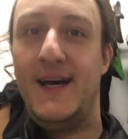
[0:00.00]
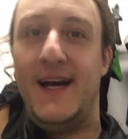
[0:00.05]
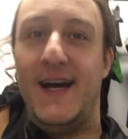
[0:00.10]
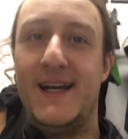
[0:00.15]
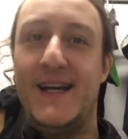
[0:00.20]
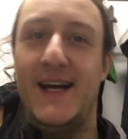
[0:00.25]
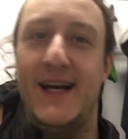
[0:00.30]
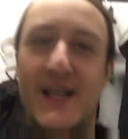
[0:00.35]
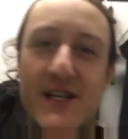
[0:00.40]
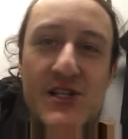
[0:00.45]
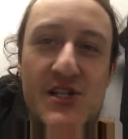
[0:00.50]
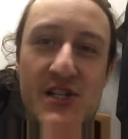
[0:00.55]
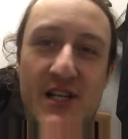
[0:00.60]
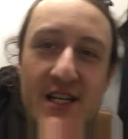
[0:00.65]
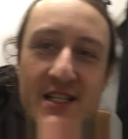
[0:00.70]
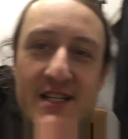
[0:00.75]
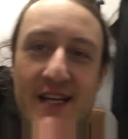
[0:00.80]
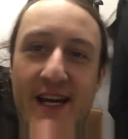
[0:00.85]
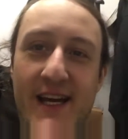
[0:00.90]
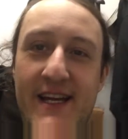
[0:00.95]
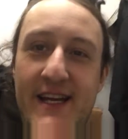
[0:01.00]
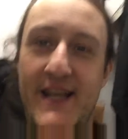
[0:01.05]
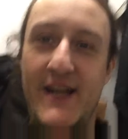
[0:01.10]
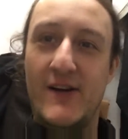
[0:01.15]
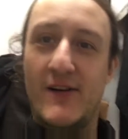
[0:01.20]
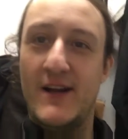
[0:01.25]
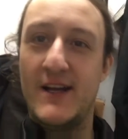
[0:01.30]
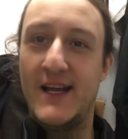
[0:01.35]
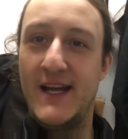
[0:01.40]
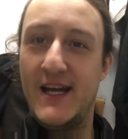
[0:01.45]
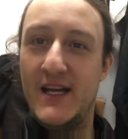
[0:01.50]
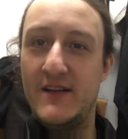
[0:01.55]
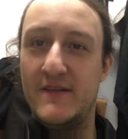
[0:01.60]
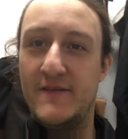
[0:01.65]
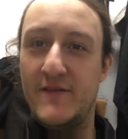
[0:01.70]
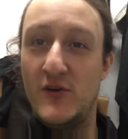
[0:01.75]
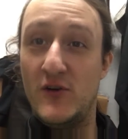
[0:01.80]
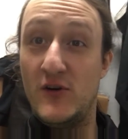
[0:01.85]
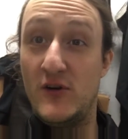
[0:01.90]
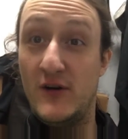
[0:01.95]
Hi guys, Shiggitay here
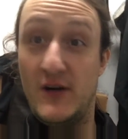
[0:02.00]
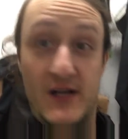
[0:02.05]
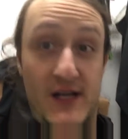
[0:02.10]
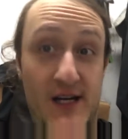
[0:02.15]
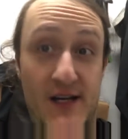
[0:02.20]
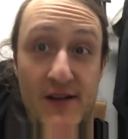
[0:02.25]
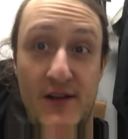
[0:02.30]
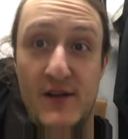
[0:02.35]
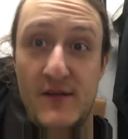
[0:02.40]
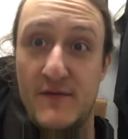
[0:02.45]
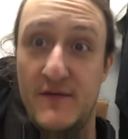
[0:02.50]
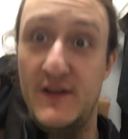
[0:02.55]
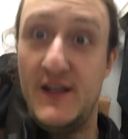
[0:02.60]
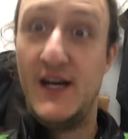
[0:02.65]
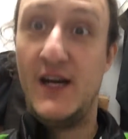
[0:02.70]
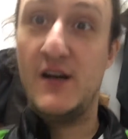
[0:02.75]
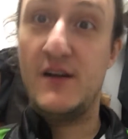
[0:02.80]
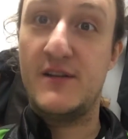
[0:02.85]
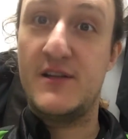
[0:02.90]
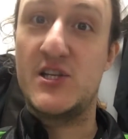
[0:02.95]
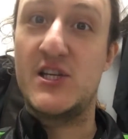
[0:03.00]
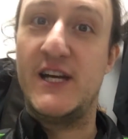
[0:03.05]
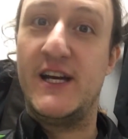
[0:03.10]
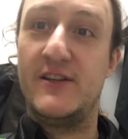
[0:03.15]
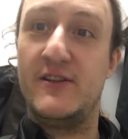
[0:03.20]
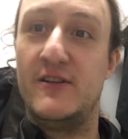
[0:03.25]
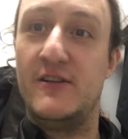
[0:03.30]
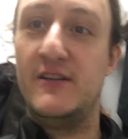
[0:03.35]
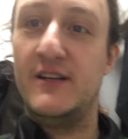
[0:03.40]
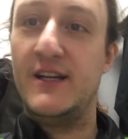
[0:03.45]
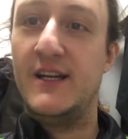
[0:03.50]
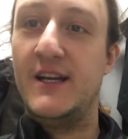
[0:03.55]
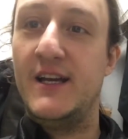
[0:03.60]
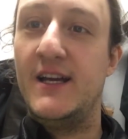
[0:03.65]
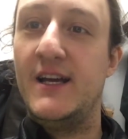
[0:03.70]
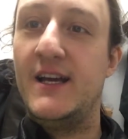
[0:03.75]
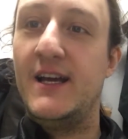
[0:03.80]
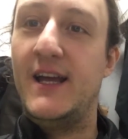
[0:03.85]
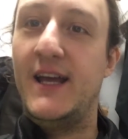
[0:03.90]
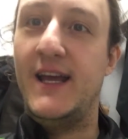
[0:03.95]
again for this vlogs channel,
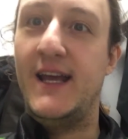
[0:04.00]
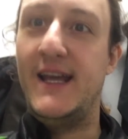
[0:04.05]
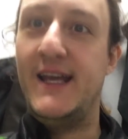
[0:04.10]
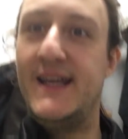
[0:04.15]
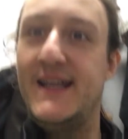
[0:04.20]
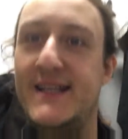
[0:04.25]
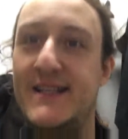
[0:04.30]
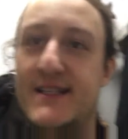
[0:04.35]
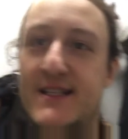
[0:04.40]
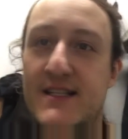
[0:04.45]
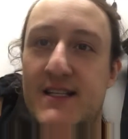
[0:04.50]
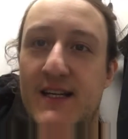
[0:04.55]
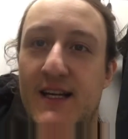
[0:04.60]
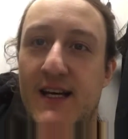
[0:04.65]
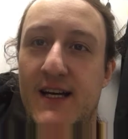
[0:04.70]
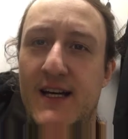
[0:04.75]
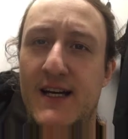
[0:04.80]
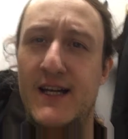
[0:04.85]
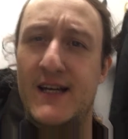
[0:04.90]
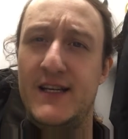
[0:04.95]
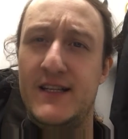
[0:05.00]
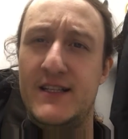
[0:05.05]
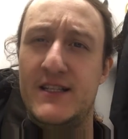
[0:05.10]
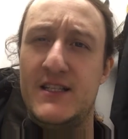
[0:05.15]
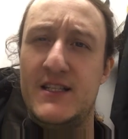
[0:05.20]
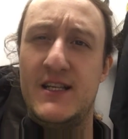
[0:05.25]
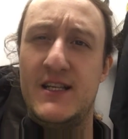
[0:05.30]
and today